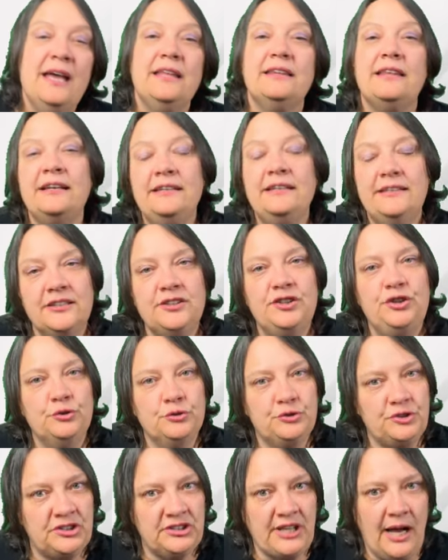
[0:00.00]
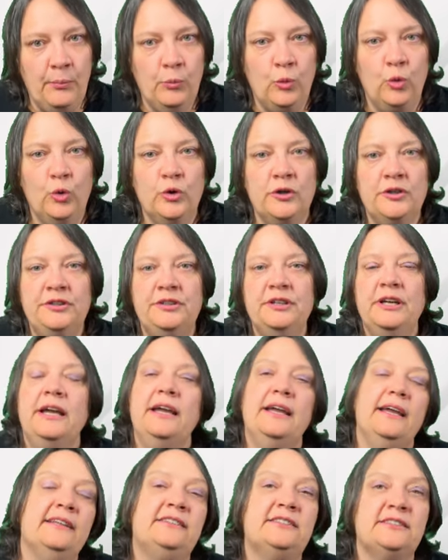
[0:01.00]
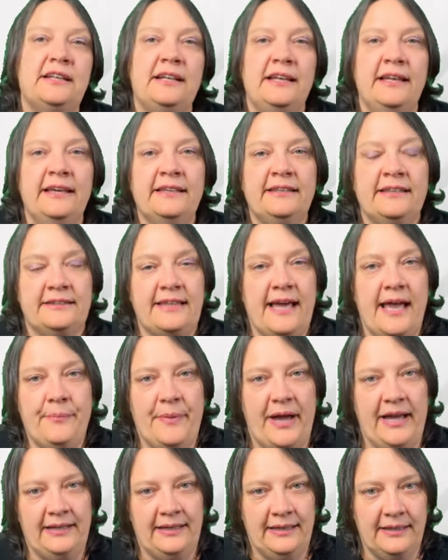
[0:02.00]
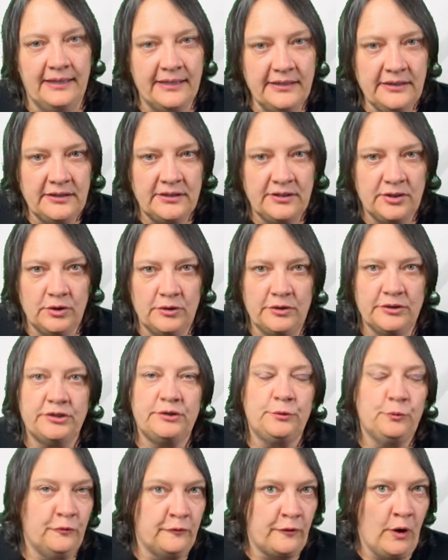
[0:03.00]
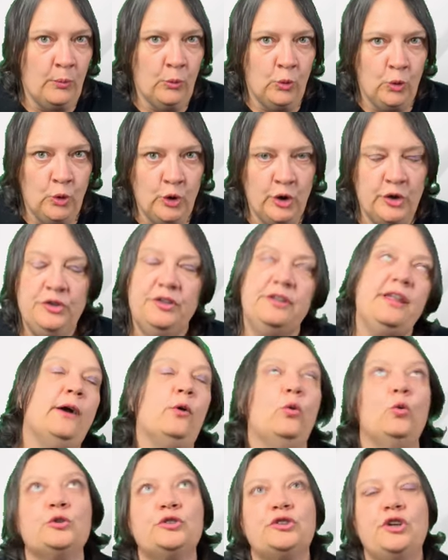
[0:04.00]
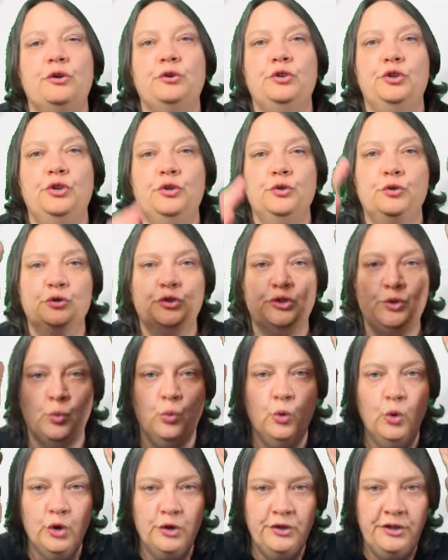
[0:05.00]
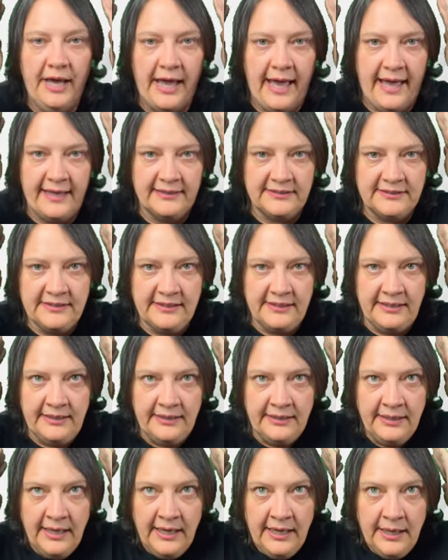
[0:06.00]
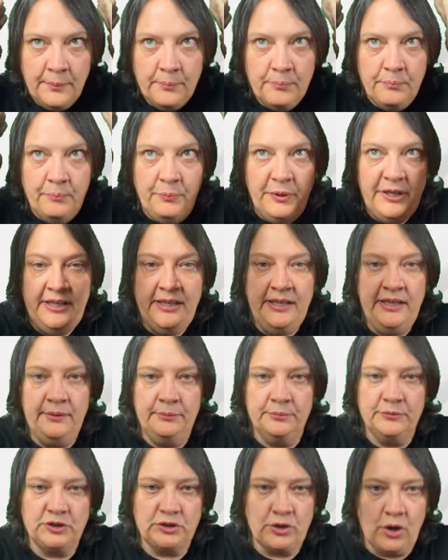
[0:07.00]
They did use some wood. It's clear that they made lintels from wood. They also used wood as the beams